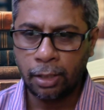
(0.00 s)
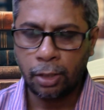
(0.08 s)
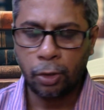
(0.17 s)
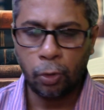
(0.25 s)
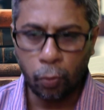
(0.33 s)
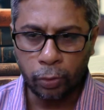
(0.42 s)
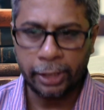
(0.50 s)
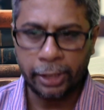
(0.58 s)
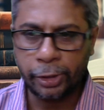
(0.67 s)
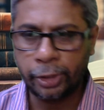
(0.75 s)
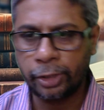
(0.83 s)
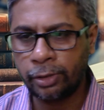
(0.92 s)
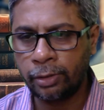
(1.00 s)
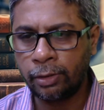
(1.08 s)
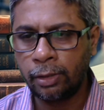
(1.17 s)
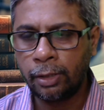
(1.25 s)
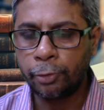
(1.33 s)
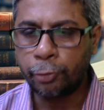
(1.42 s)
location,
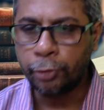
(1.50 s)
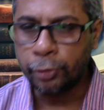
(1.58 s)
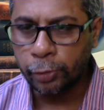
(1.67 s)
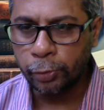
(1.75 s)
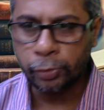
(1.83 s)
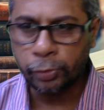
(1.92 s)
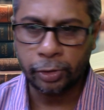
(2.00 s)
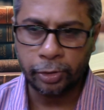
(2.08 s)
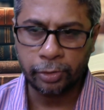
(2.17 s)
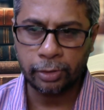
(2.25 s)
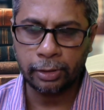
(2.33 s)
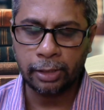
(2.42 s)
resources,